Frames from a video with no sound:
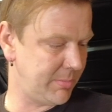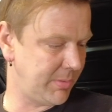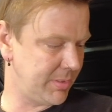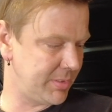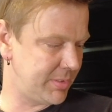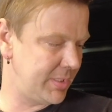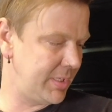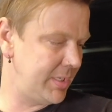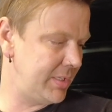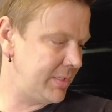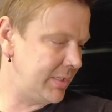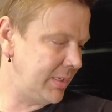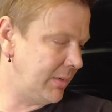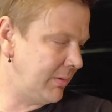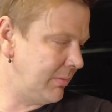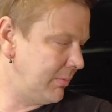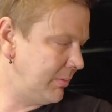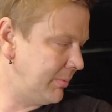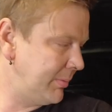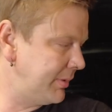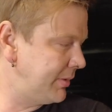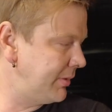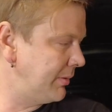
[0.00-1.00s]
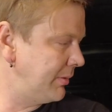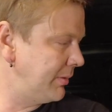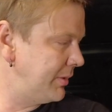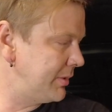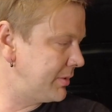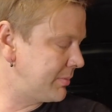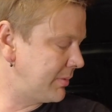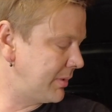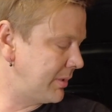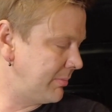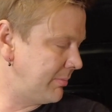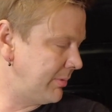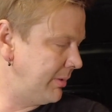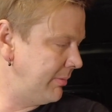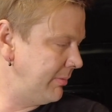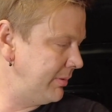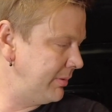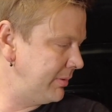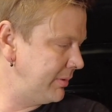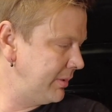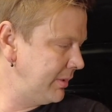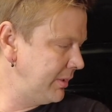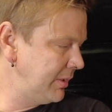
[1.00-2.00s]
much detail on what we're doing on this one at the
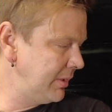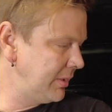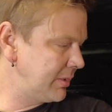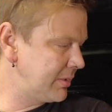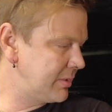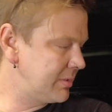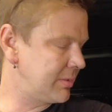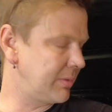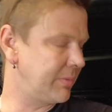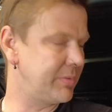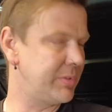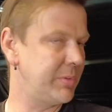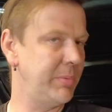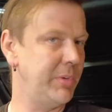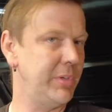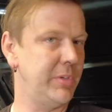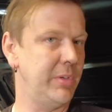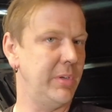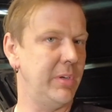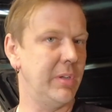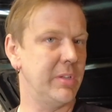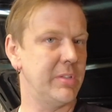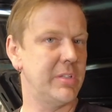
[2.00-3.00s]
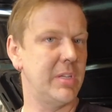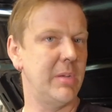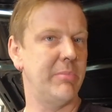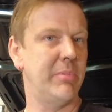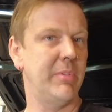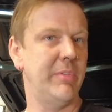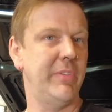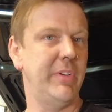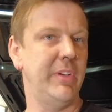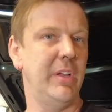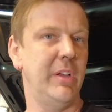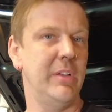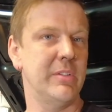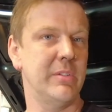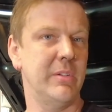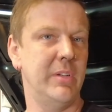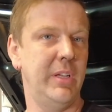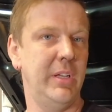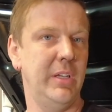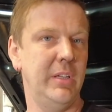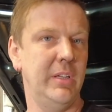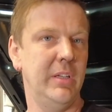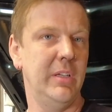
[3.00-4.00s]
moment, because obviously we're doing our separate videos
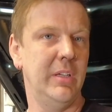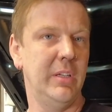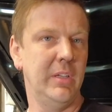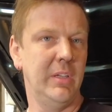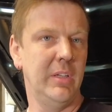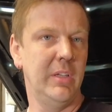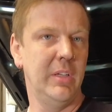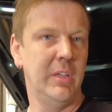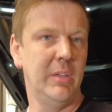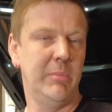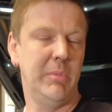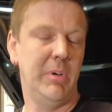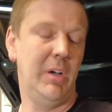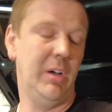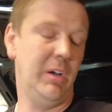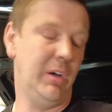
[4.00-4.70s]
on it. But